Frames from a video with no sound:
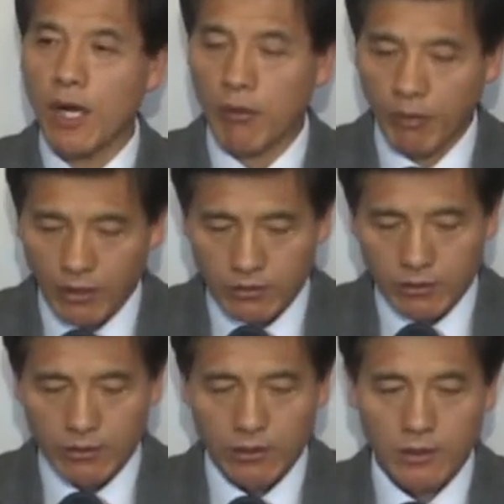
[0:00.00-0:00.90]
That
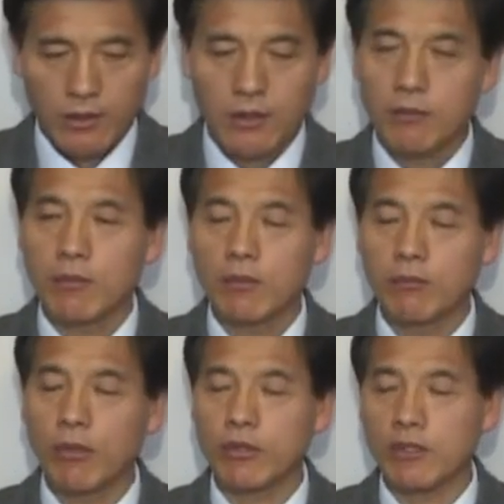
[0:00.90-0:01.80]
is why
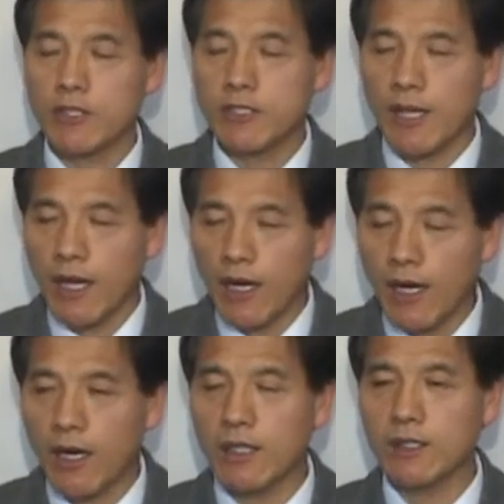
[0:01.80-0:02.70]
I too
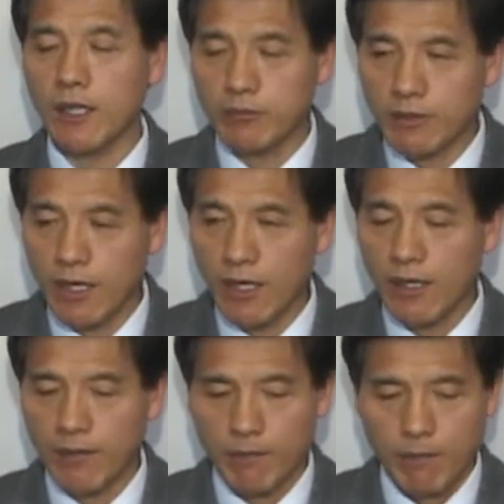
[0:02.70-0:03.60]
strive
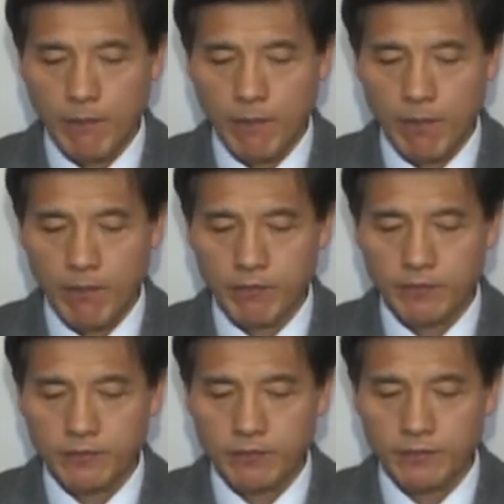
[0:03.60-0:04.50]
to serve
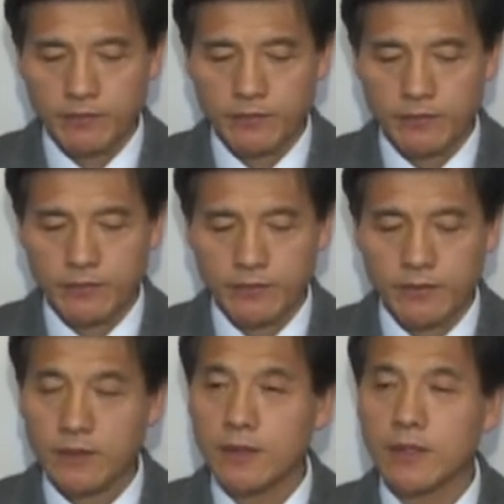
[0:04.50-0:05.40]
others
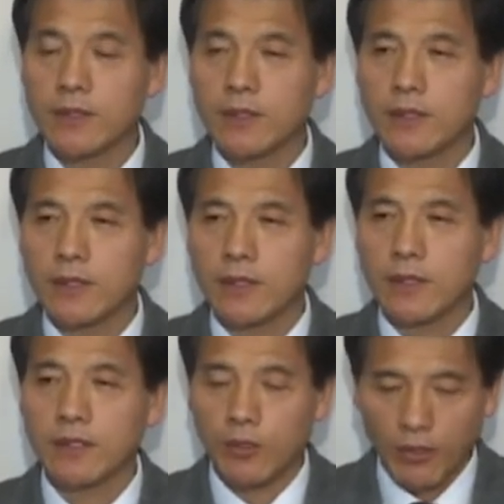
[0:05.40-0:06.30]
as the
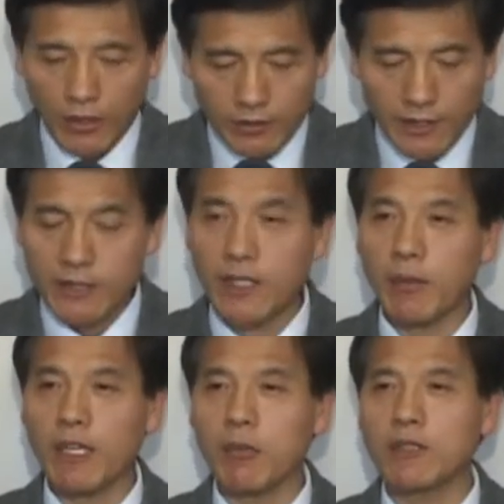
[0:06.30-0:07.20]
passage tells
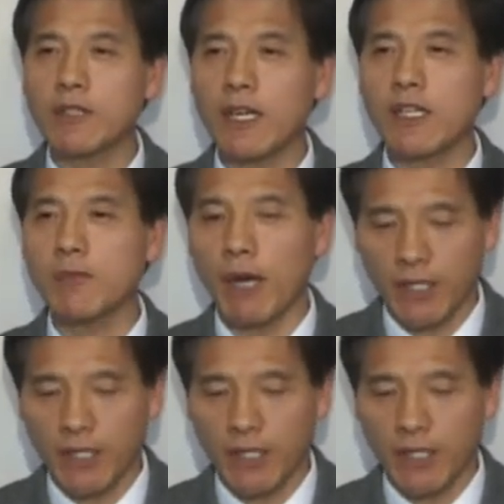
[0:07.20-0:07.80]
us to.